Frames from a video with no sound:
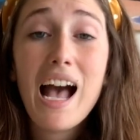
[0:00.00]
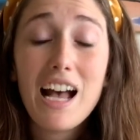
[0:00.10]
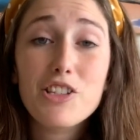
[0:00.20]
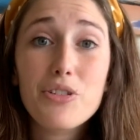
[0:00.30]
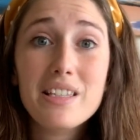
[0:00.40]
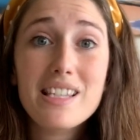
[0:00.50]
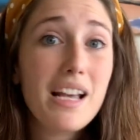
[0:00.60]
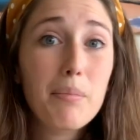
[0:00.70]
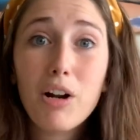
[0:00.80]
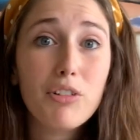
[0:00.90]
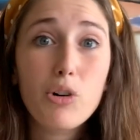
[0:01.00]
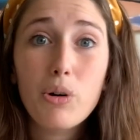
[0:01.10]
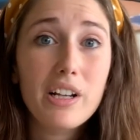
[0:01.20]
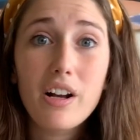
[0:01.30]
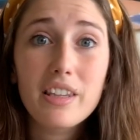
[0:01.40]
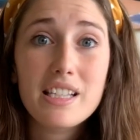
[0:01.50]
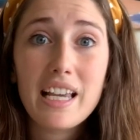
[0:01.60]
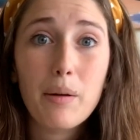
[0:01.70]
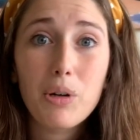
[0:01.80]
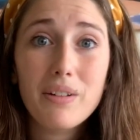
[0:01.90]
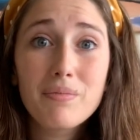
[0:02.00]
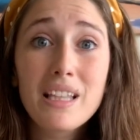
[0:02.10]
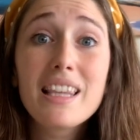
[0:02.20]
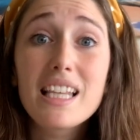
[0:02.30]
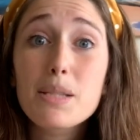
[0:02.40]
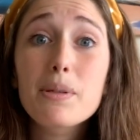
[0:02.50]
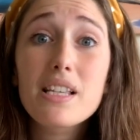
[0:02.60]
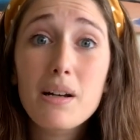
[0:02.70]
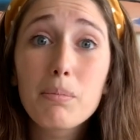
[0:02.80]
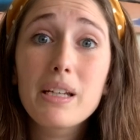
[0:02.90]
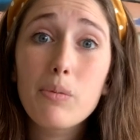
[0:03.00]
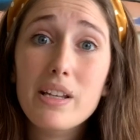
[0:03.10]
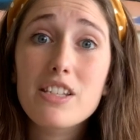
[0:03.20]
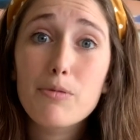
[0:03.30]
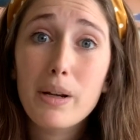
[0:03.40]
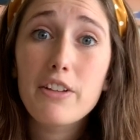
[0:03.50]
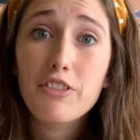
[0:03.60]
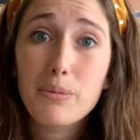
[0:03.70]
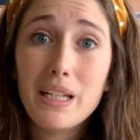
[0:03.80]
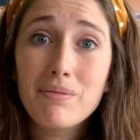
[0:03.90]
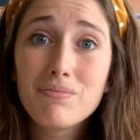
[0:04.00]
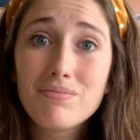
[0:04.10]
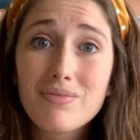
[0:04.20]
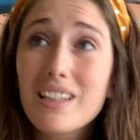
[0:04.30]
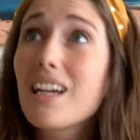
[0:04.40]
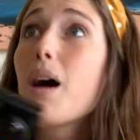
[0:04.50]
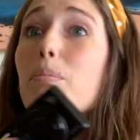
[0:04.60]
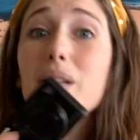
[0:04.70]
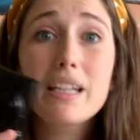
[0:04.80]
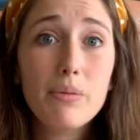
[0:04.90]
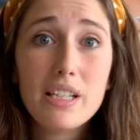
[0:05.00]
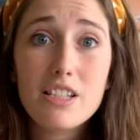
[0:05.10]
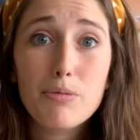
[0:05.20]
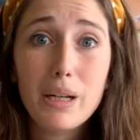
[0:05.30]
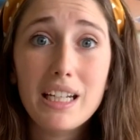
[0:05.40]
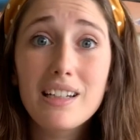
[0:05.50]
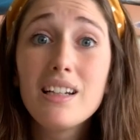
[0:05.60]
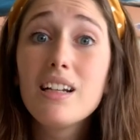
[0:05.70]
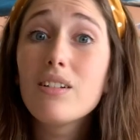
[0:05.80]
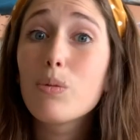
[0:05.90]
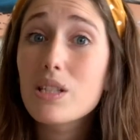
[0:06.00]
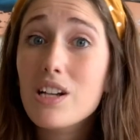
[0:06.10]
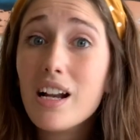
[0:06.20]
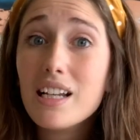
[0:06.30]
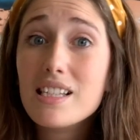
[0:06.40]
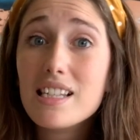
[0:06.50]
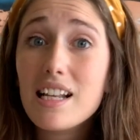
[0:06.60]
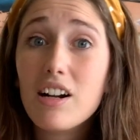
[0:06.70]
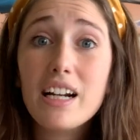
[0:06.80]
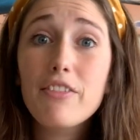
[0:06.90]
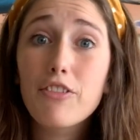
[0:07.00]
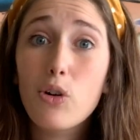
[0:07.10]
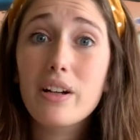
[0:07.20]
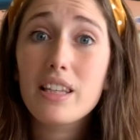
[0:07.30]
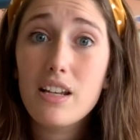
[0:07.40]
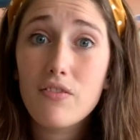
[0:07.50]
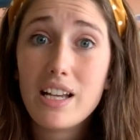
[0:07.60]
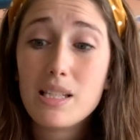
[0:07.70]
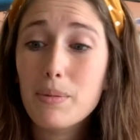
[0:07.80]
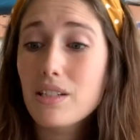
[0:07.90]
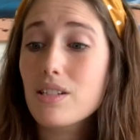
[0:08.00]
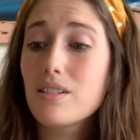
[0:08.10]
As you can see, I'm not recording on this camera. This was a complete waste of money for me. Complete waste of money. Was not necessary for the investment.